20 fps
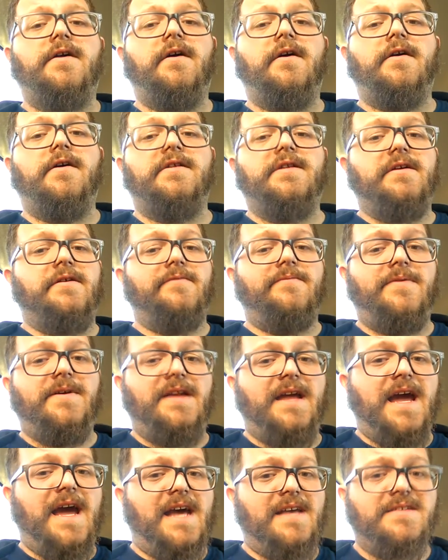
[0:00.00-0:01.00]
y'all that have been
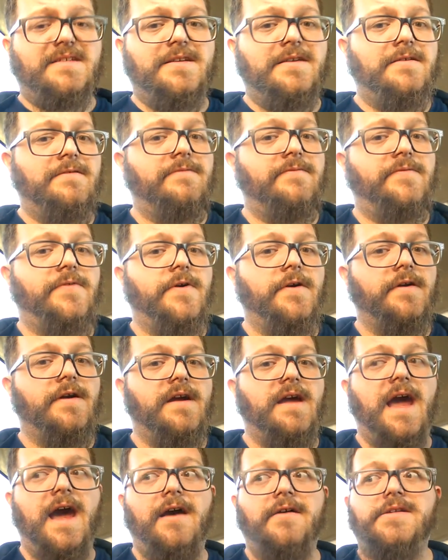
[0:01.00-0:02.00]
asking for a
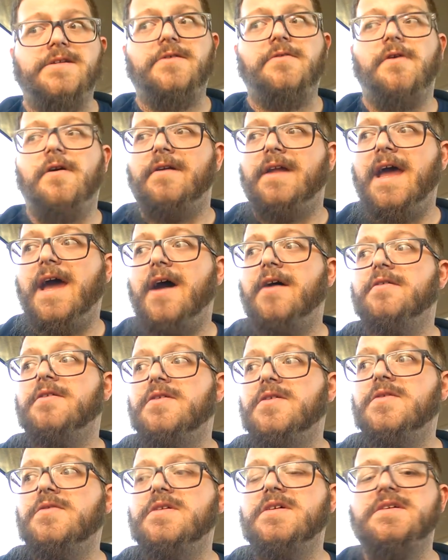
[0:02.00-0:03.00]
how-to on how to
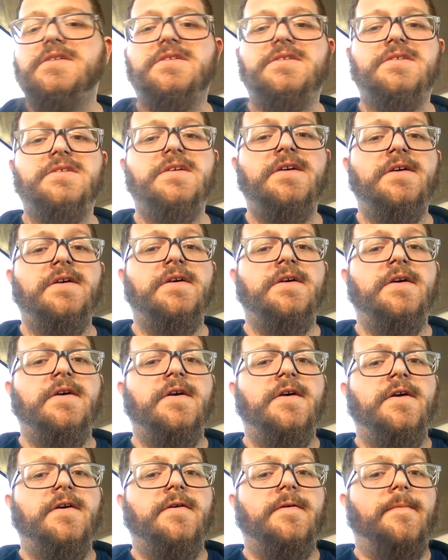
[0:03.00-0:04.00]
do this.
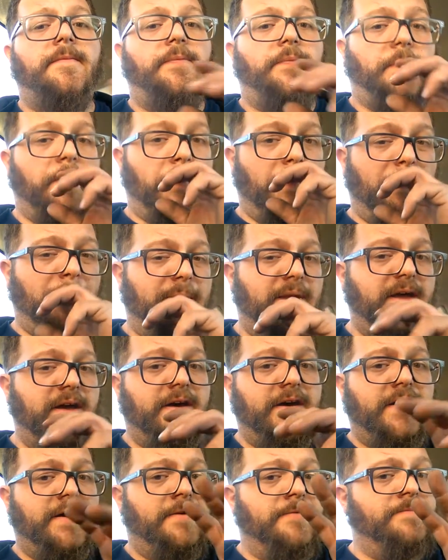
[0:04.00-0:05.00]

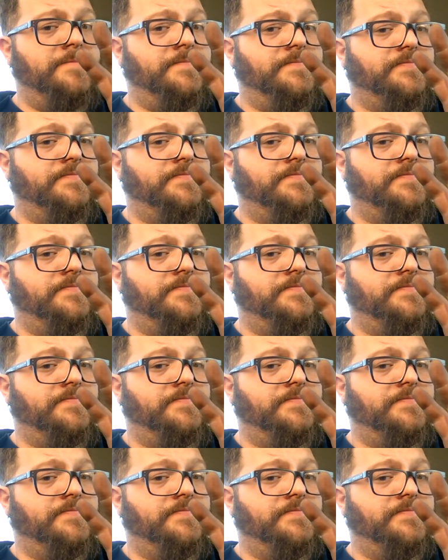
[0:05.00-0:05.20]
All